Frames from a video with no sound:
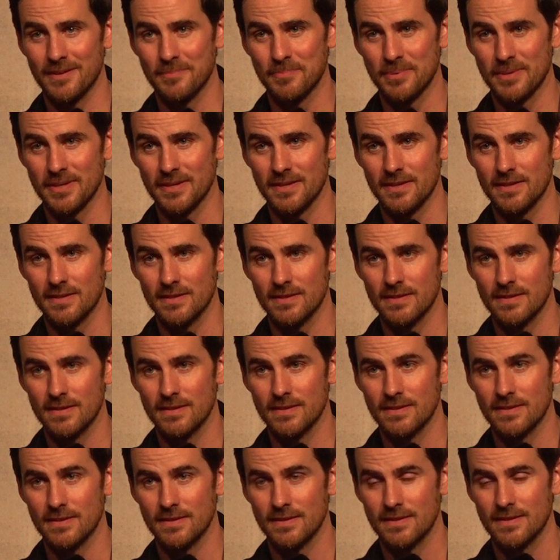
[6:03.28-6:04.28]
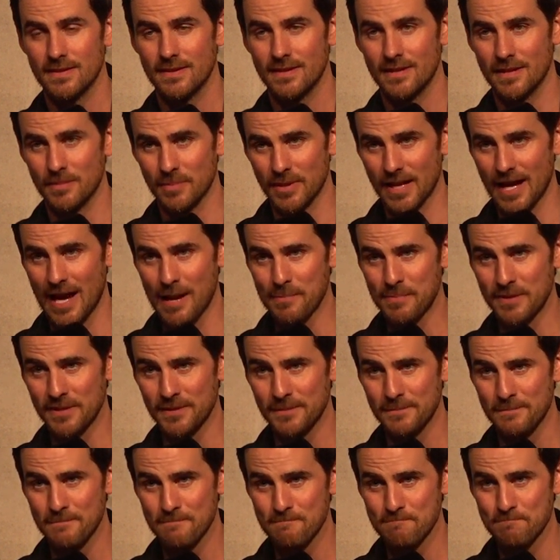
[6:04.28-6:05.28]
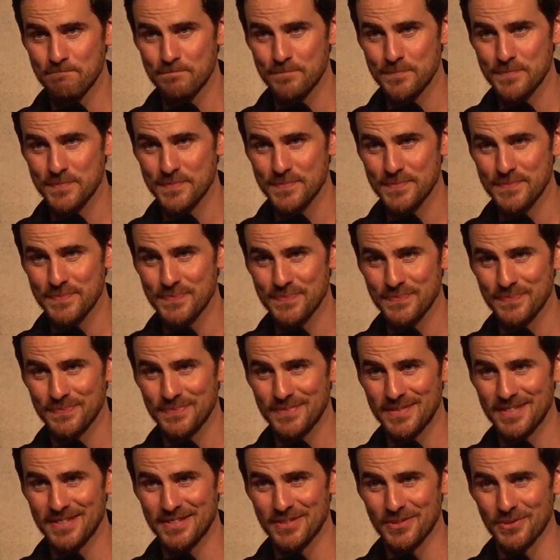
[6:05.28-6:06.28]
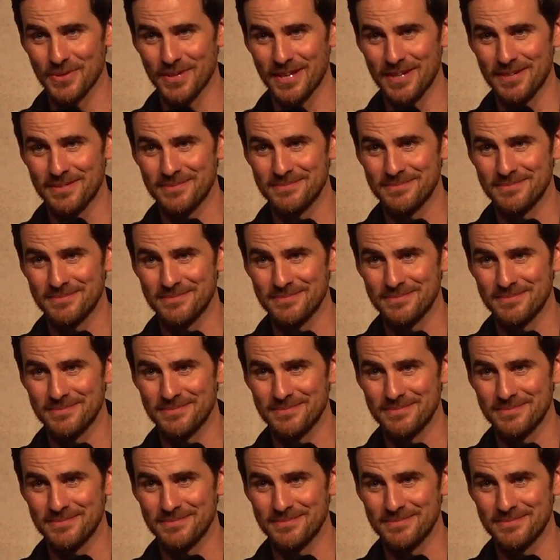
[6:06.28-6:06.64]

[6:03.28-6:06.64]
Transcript: I'd be happy to do that.